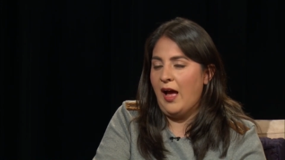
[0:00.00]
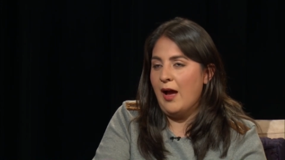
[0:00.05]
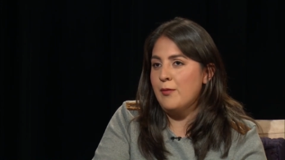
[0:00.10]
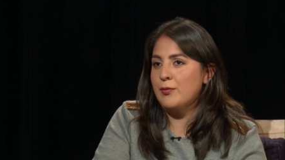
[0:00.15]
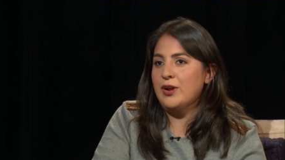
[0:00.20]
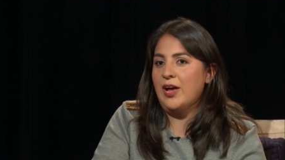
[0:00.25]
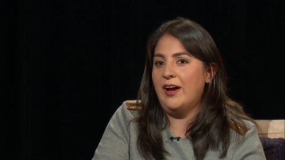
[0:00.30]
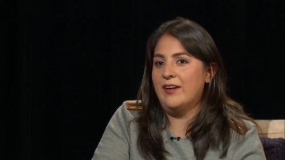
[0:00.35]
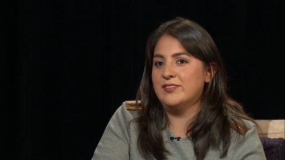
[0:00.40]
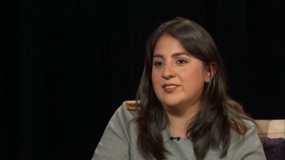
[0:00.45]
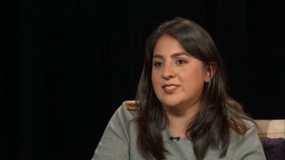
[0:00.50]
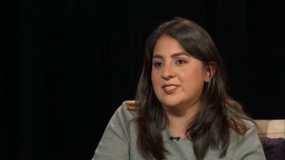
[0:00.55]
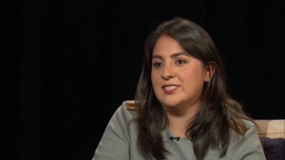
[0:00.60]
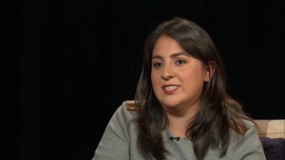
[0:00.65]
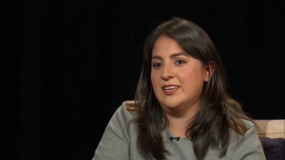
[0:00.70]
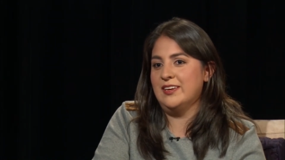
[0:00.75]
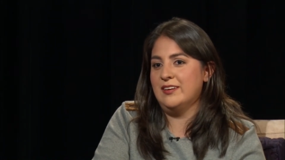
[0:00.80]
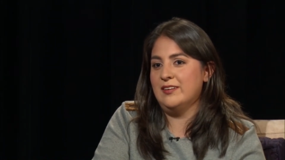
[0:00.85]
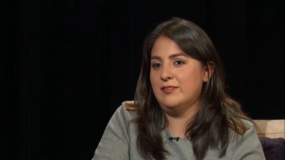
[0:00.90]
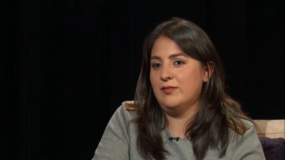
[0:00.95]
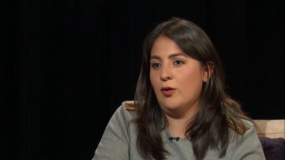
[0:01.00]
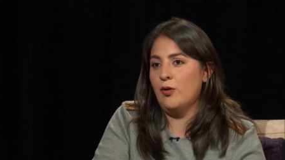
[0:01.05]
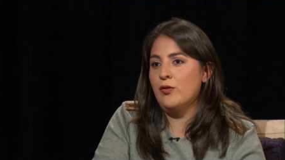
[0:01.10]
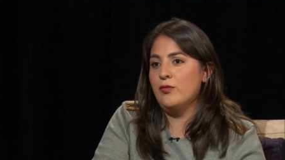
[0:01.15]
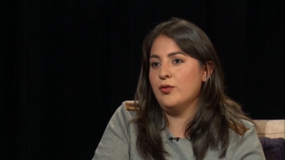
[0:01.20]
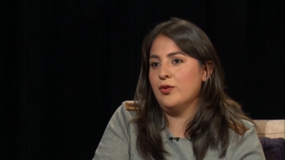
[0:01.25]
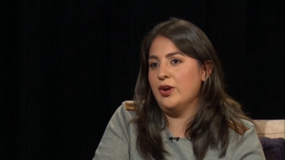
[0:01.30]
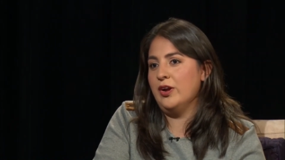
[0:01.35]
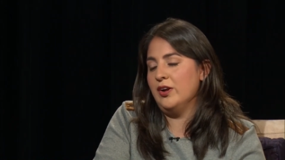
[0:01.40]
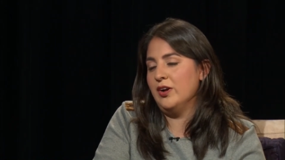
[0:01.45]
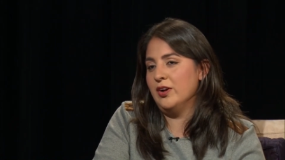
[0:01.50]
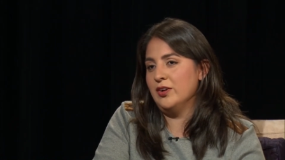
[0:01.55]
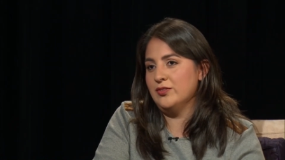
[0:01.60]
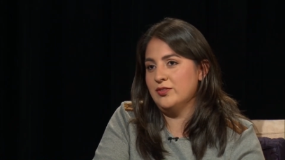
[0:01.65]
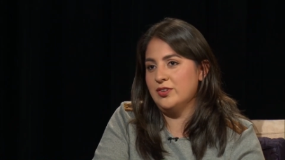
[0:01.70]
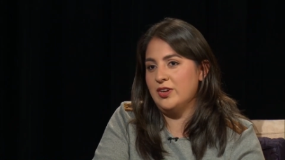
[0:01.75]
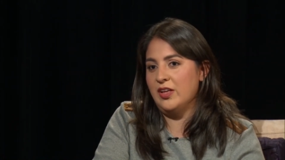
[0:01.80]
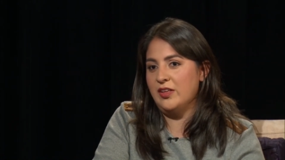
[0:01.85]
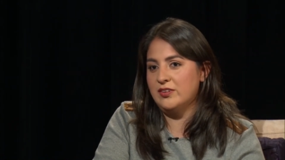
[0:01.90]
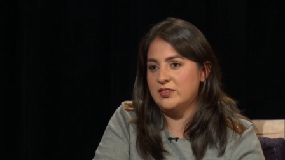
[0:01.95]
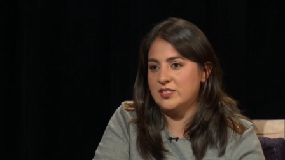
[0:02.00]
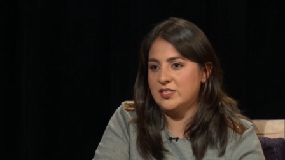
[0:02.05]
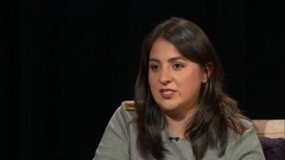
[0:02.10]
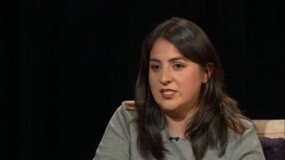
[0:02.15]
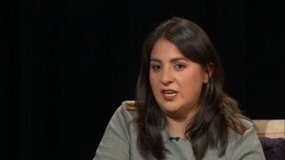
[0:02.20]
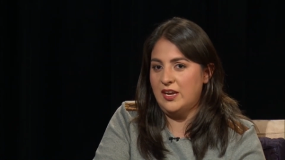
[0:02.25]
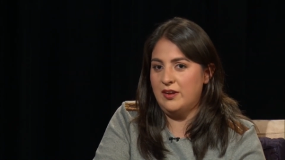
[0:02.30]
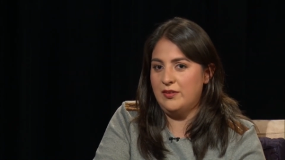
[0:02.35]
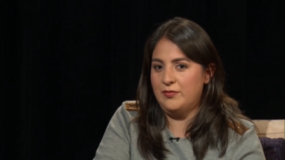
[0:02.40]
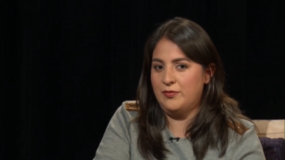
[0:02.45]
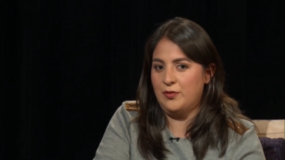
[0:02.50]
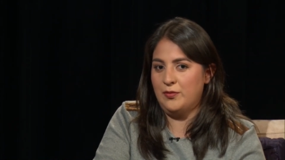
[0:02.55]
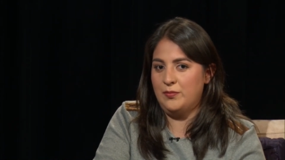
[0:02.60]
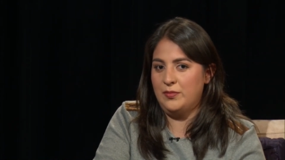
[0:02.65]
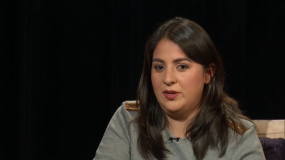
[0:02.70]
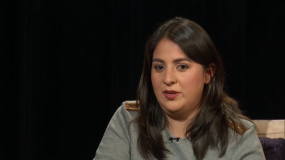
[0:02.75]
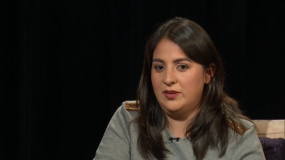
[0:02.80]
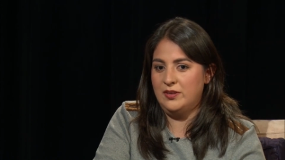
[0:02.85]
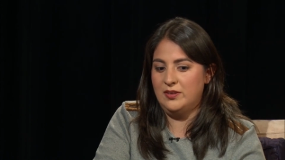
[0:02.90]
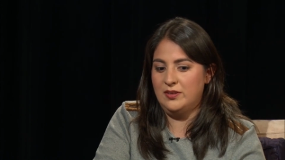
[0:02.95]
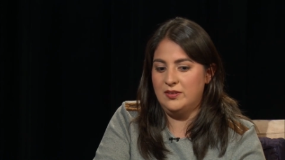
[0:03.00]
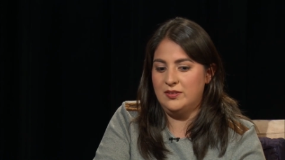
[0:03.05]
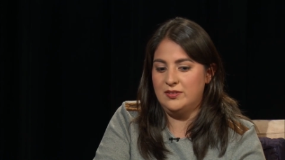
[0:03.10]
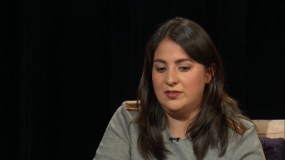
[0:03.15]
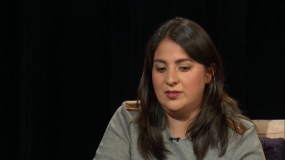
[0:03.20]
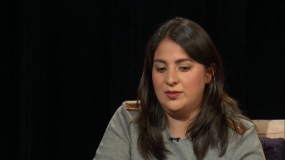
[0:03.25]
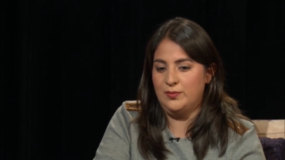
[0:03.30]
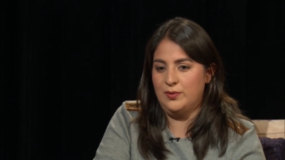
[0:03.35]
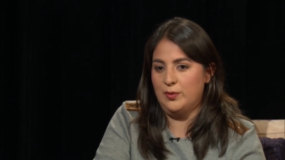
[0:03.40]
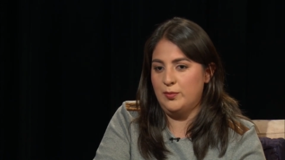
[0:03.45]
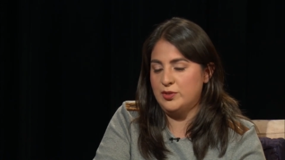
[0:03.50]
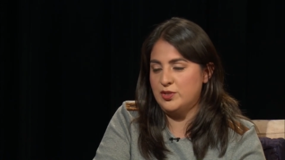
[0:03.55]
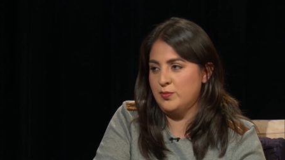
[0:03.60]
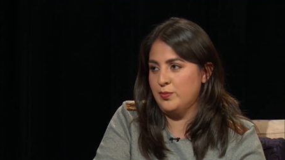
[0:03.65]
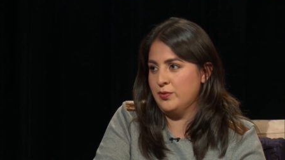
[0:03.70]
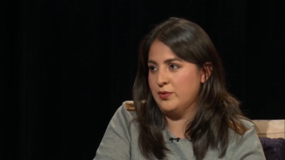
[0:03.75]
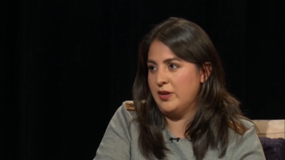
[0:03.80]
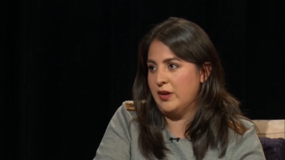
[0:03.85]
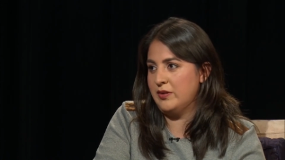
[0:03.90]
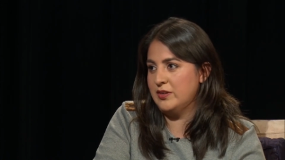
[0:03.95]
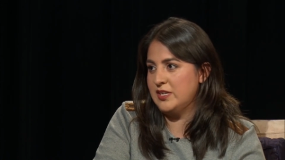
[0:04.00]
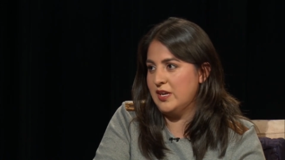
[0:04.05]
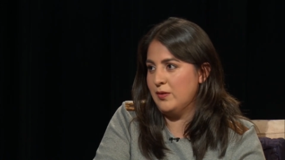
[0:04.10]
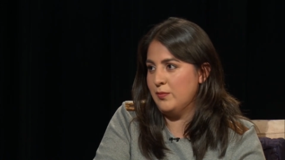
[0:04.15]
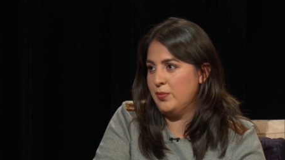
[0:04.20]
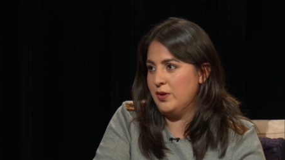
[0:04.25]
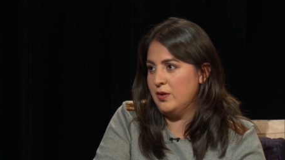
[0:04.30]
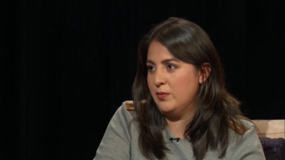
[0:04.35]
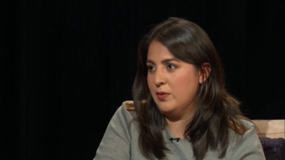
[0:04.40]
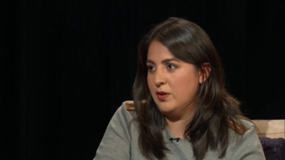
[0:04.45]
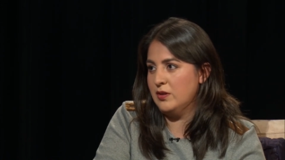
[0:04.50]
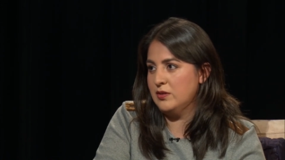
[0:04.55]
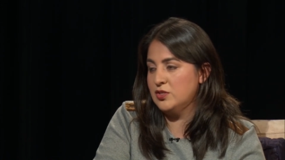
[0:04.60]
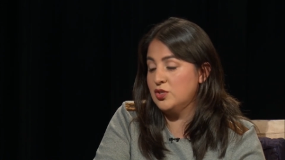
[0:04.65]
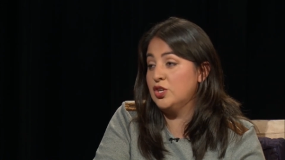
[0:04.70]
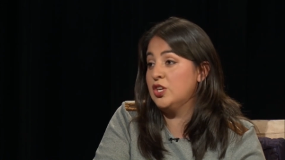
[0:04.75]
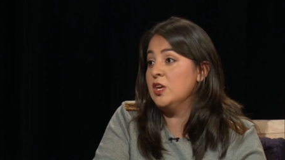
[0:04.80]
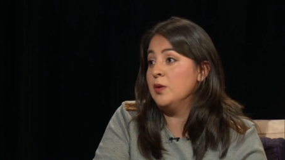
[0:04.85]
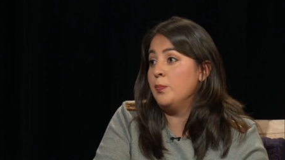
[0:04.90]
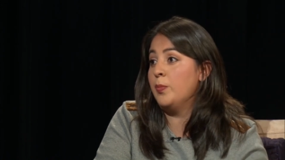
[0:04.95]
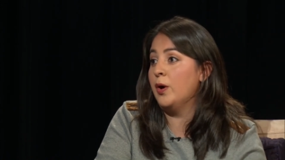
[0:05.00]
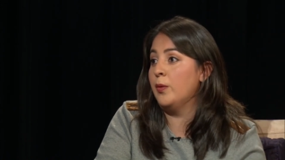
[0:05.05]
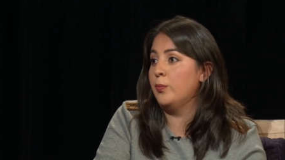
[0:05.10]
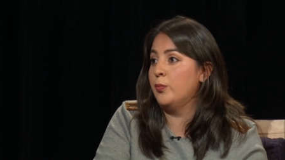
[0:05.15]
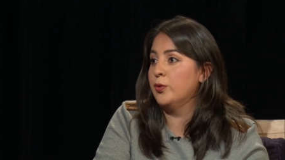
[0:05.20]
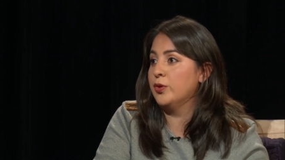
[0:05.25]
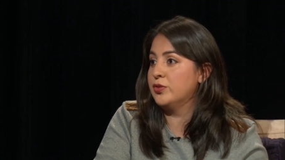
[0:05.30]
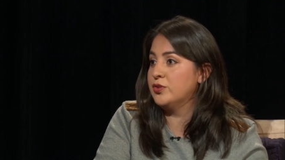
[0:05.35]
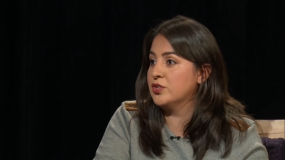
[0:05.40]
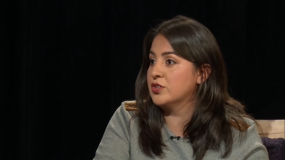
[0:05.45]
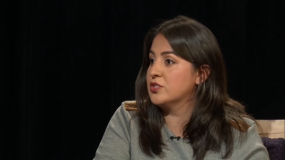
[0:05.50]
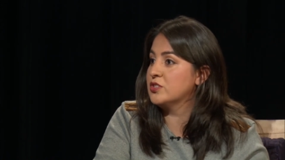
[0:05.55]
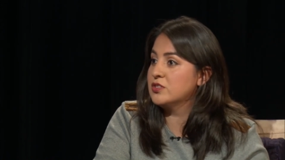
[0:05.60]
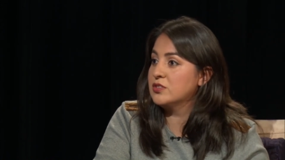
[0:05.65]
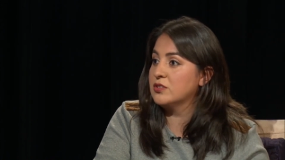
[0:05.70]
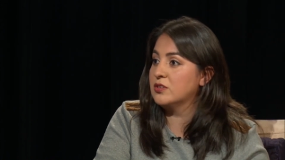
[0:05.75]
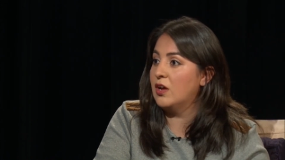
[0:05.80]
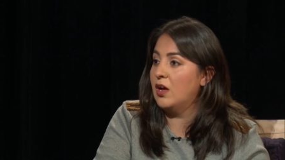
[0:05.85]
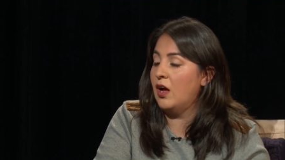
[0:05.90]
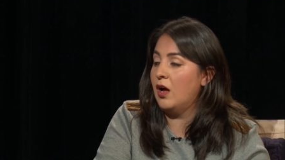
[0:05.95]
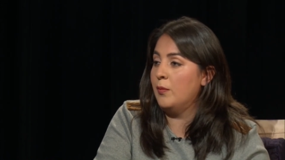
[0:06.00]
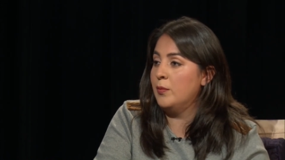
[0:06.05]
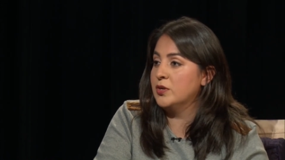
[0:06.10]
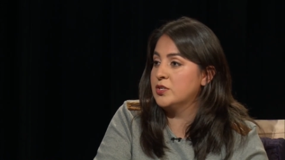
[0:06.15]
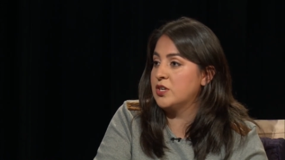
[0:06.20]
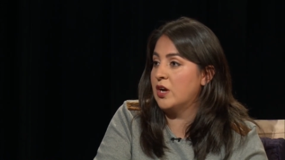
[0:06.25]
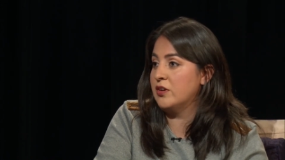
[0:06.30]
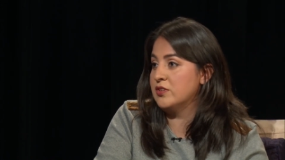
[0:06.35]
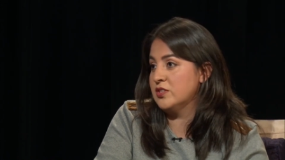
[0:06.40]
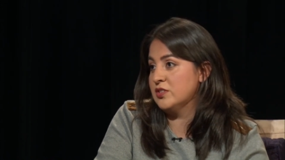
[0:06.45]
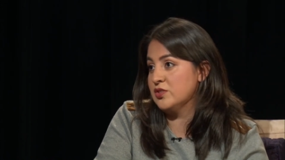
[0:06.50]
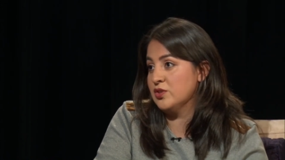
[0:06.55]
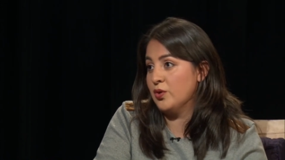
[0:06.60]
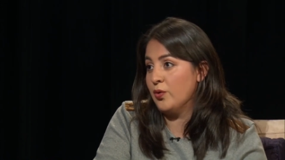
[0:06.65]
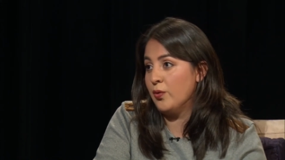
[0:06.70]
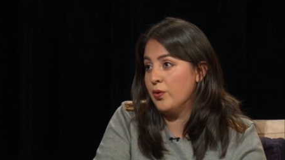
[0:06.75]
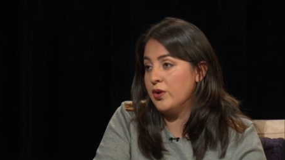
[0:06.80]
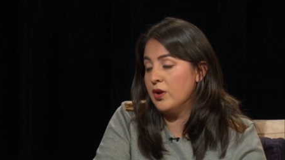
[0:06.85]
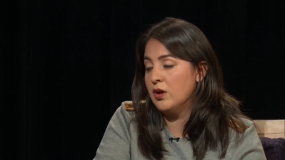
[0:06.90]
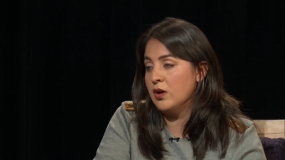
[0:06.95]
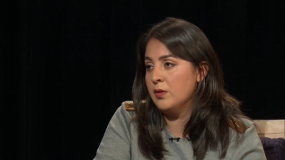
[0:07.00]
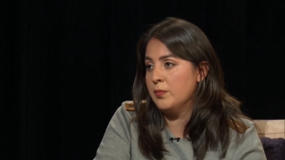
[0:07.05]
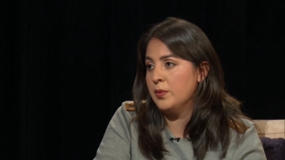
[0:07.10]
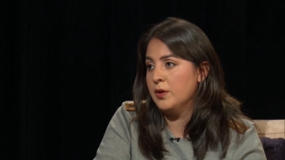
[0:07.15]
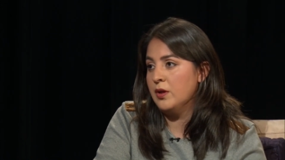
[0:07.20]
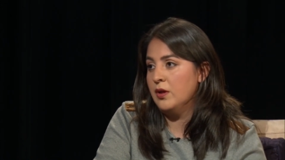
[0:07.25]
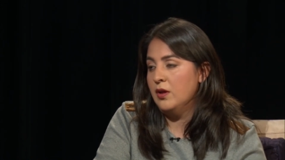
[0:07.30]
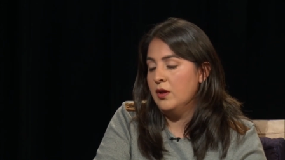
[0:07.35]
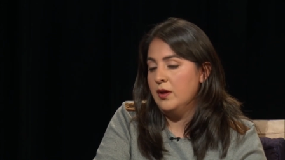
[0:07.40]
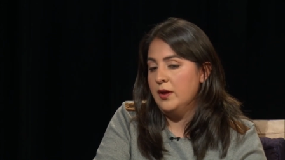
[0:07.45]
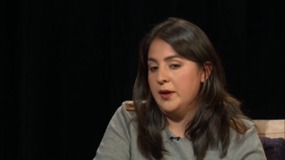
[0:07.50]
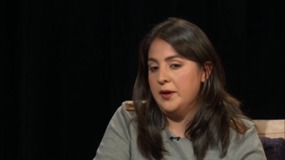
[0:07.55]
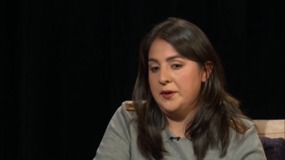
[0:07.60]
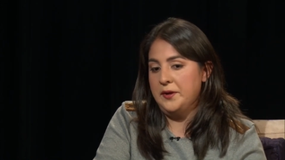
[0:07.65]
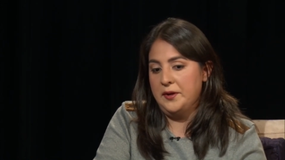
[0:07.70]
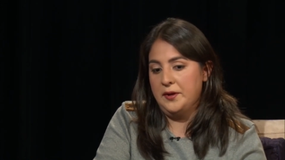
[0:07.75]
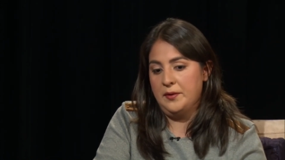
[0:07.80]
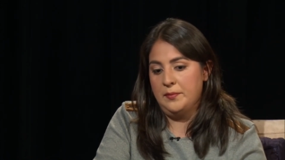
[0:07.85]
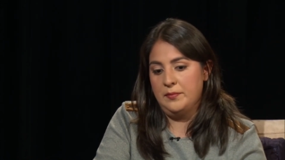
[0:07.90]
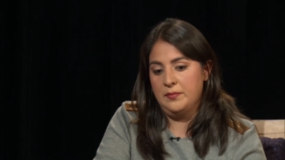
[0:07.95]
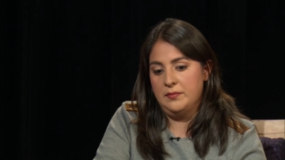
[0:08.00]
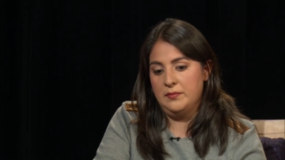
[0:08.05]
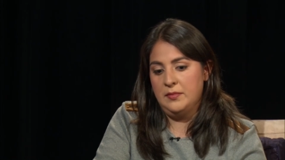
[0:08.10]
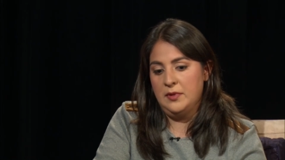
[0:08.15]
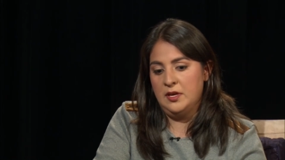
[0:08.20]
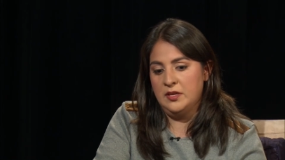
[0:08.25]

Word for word: I would have to save over $800 a day for me to be able to put down a down payment to keep up with just how much houses are going up. Right, um, right.